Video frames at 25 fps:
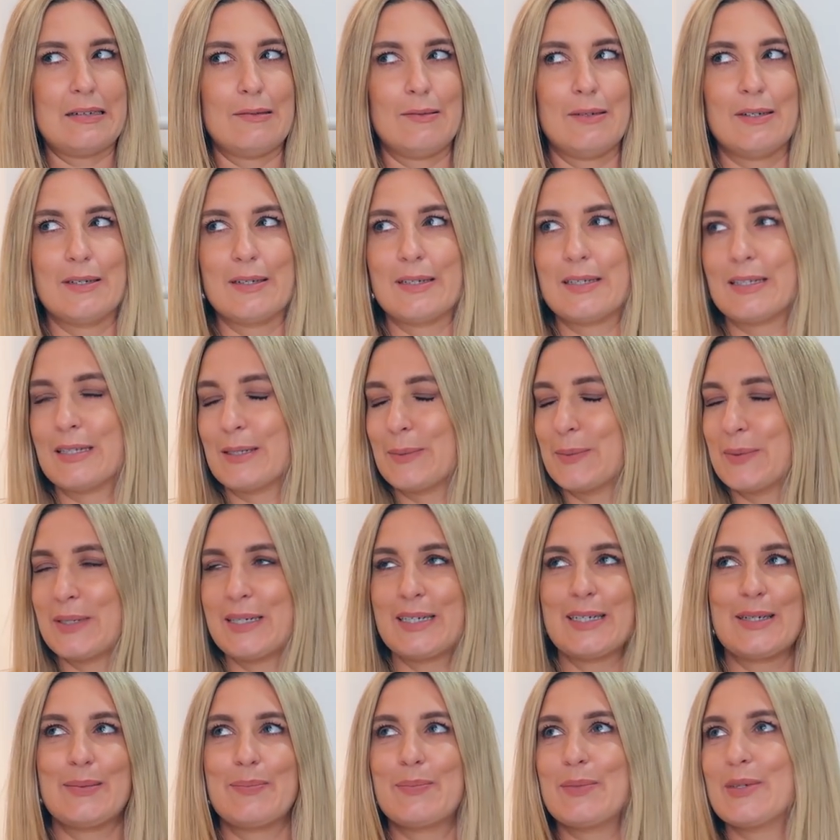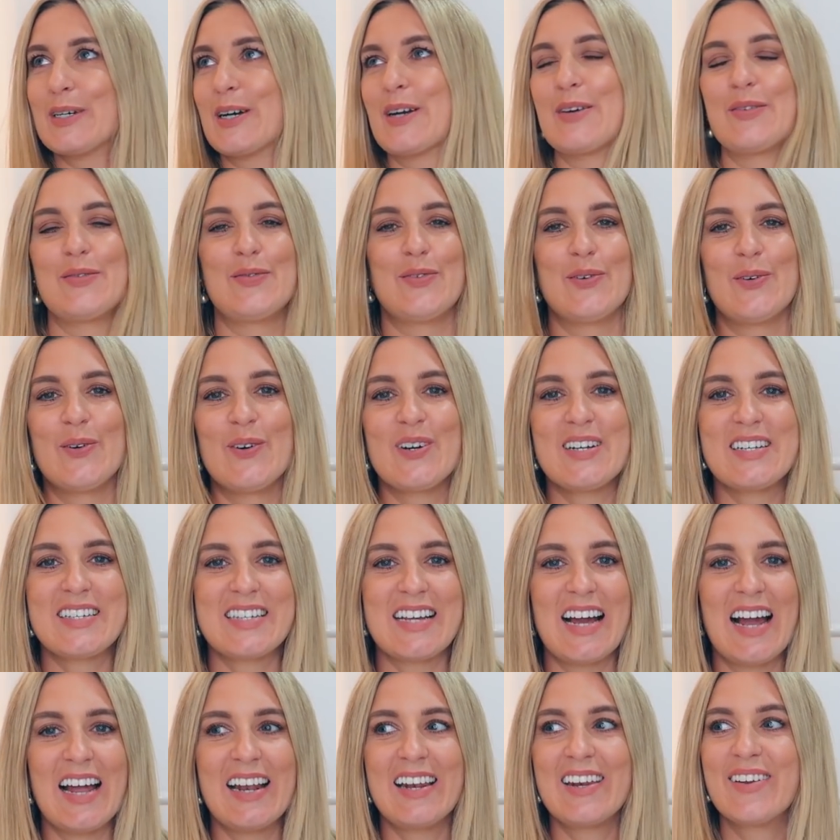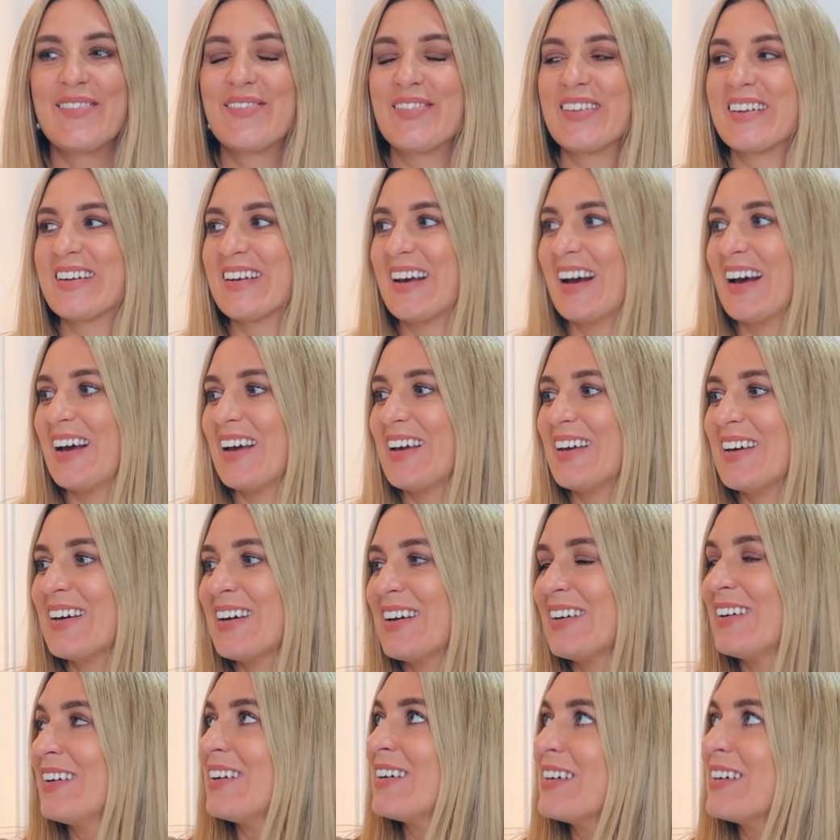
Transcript: what's the word I'm looking for? It's the end of the day.